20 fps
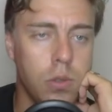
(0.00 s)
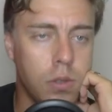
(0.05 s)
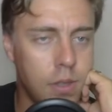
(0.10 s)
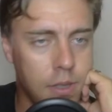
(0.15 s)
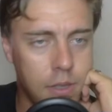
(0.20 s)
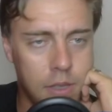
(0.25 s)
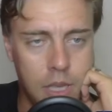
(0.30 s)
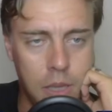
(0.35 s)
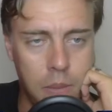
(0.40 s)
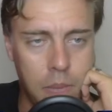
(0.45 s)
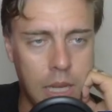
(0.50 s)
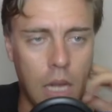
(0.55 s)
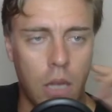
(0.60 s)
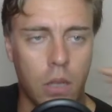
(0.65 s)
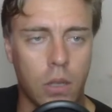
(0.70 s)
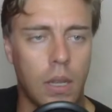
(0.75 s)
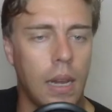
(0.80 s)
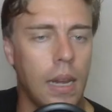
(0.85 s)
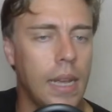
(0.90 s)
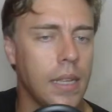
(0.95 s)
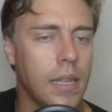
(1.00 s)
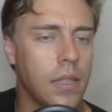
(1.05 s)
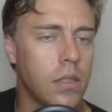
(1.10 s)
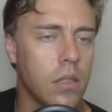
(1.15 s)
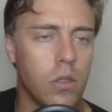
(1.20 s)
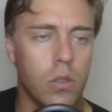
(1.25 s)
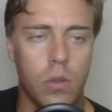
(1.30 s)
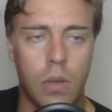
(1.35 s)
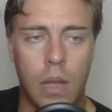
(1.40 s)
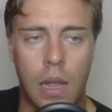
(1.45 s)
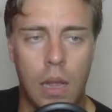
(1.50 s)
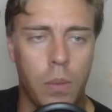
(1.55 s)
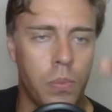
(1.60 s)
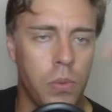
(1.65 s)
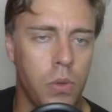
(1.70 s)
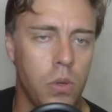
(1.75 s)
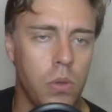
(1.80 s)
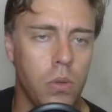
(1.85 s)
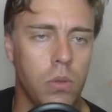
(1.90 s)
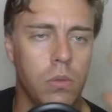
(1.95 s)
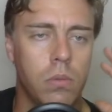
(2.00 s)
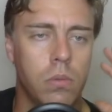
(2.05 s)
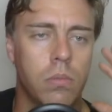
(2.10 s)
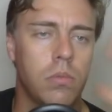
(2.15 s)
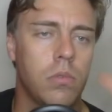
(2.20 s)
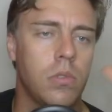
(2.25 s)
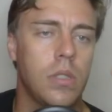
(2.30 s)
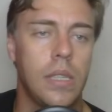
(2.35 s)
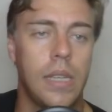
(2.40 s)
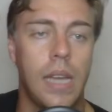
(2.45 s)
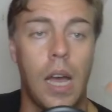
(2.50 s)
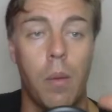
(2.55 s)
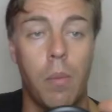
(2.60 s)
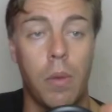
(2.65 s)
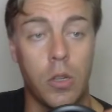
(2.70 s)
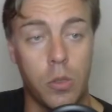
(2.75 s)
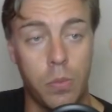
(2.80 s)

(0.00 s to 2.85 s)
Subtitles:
this team calculate to help you see how much